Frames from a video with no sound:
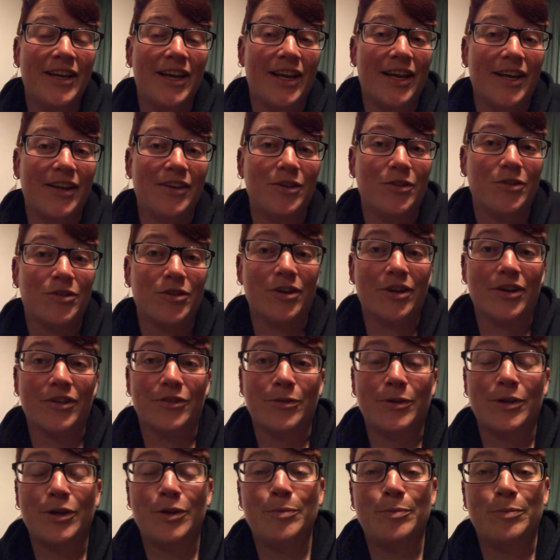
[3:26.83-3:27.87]
And you should
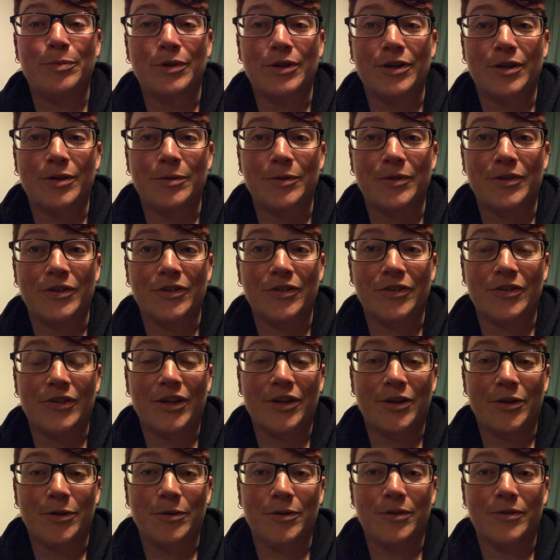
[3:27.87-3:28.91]
also read her book, which is
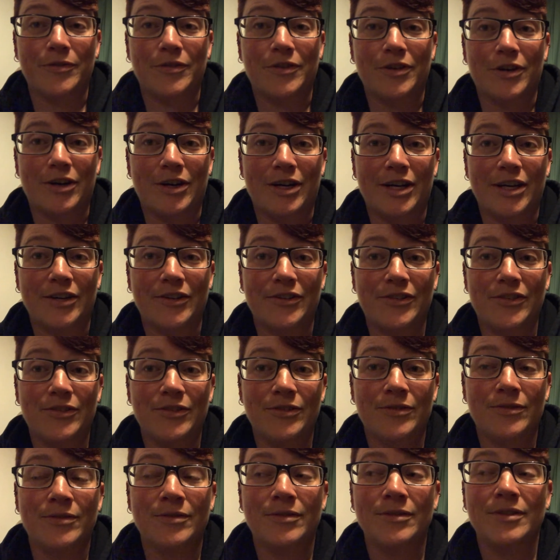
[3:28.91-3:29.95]
An Oath of
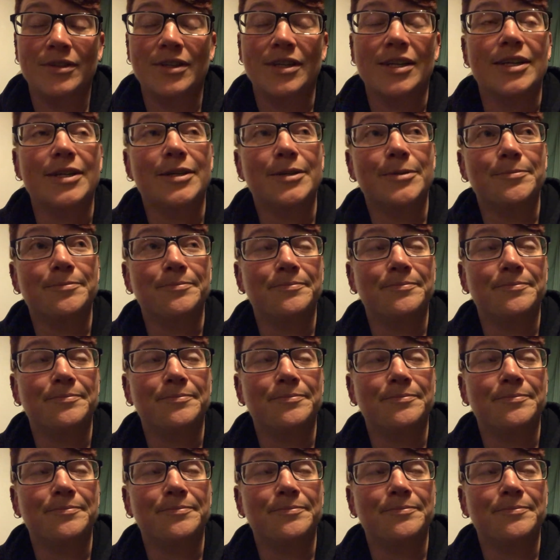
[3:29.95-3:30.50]
Dogs. Is